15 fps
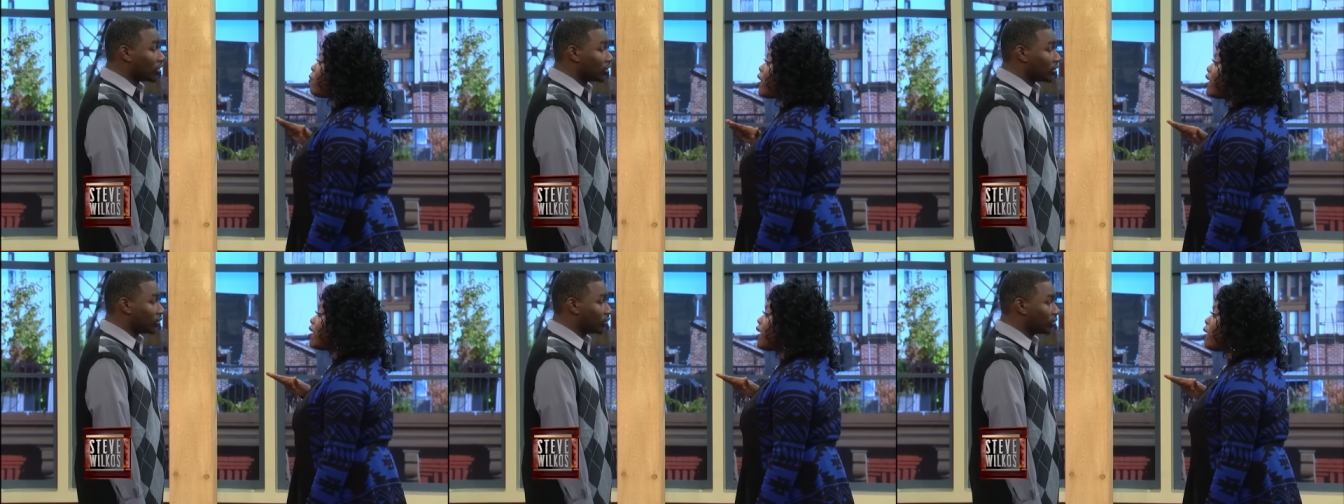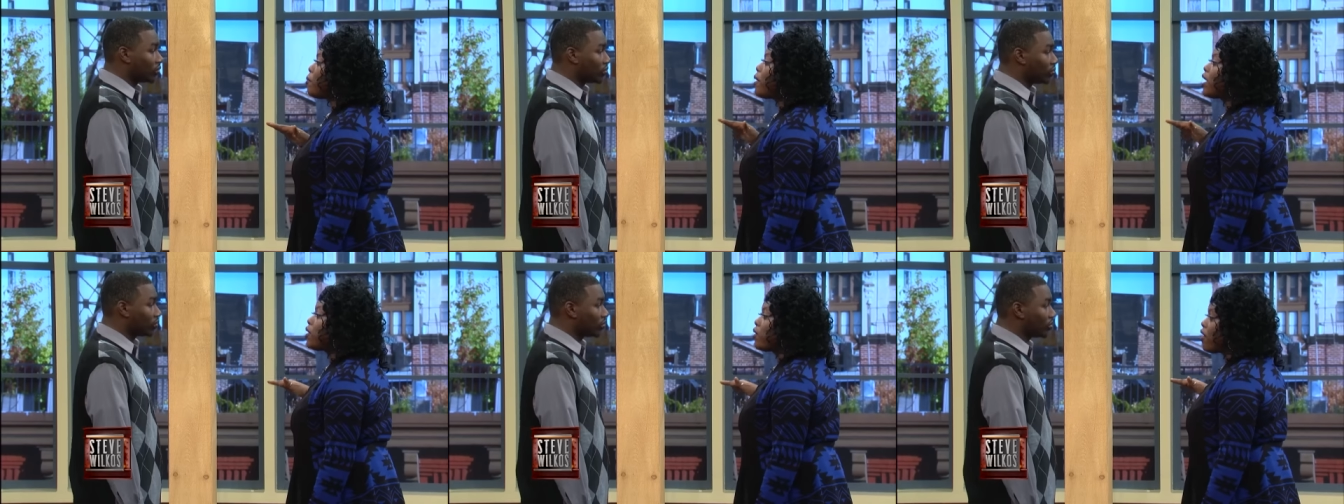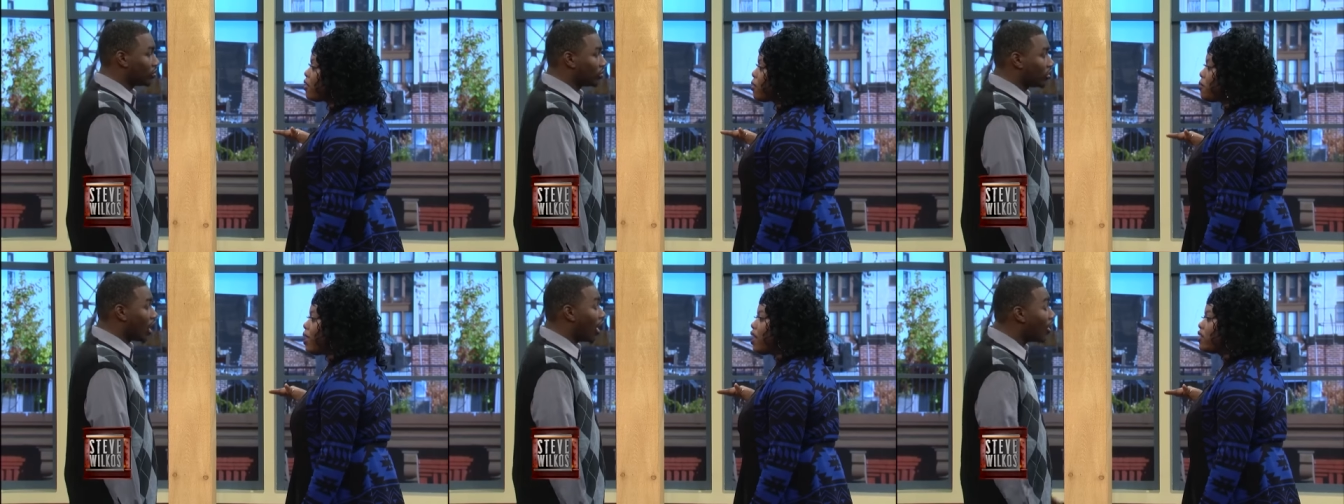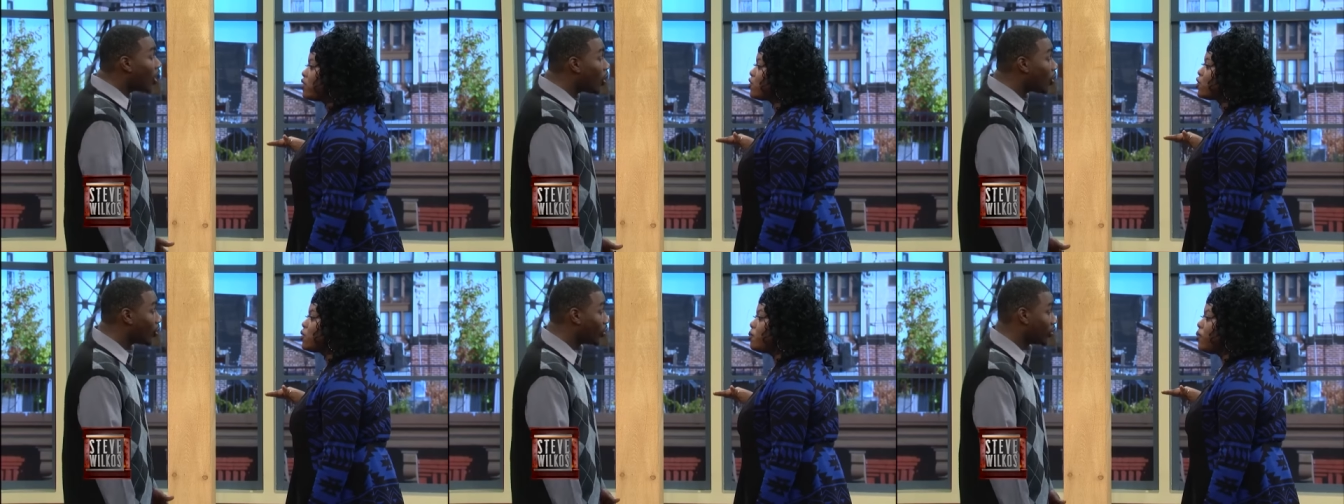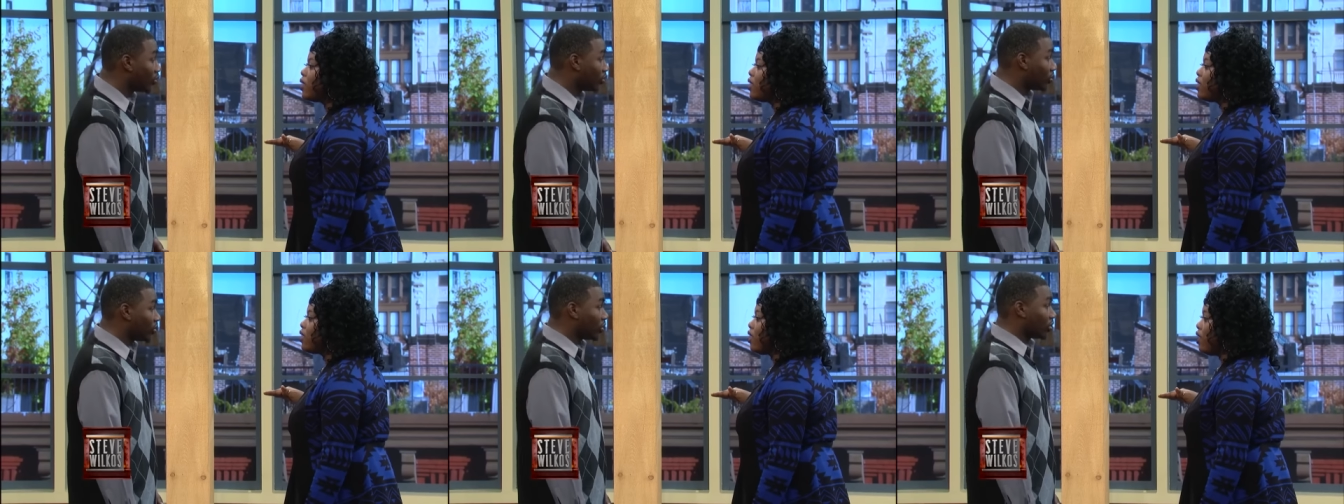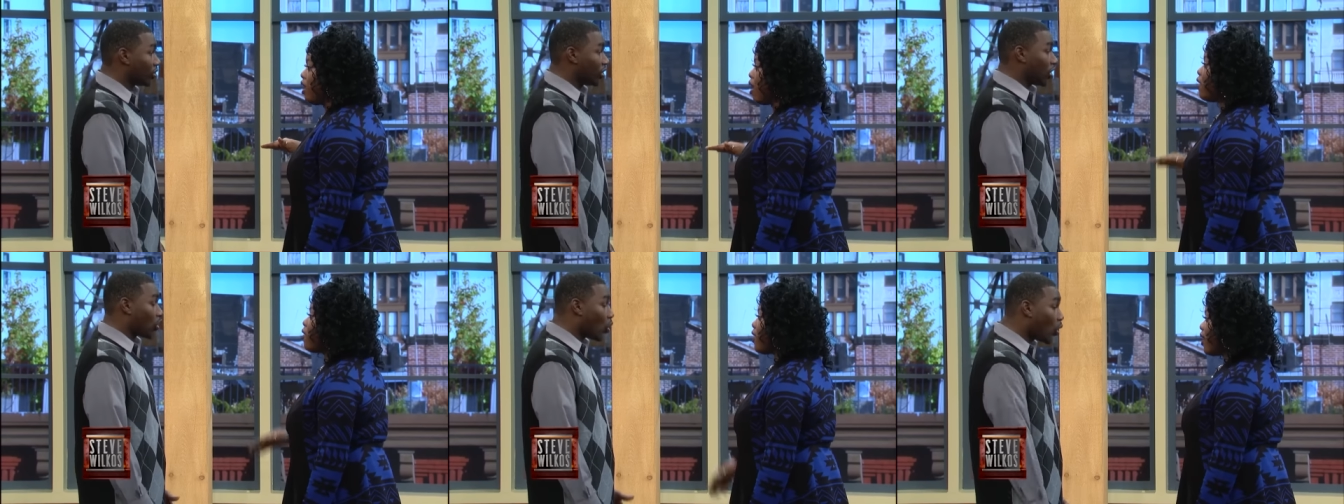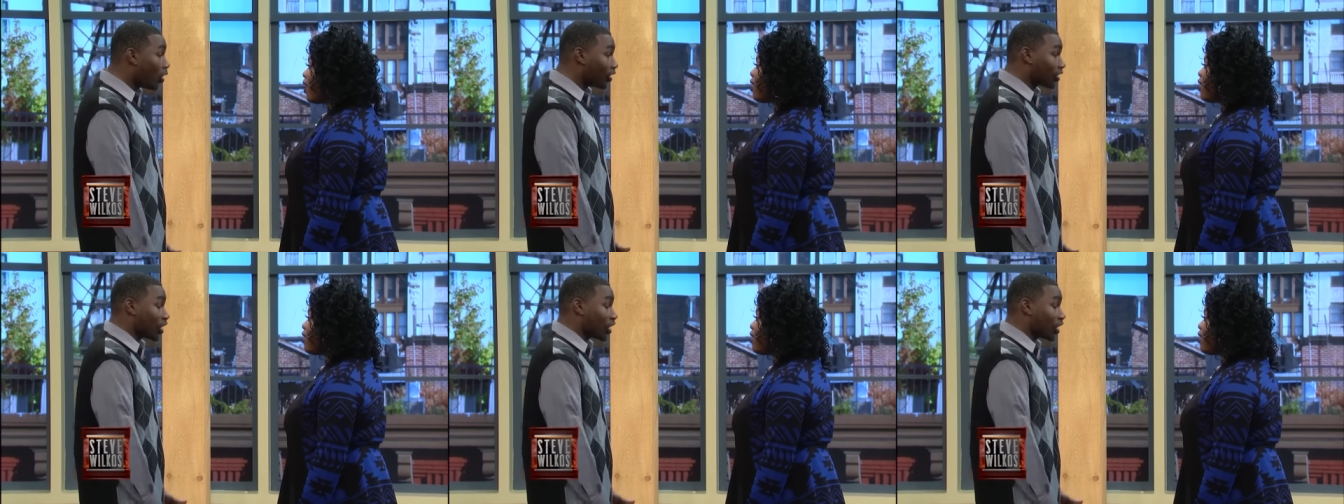Right now, my daughter matters to me. Okay.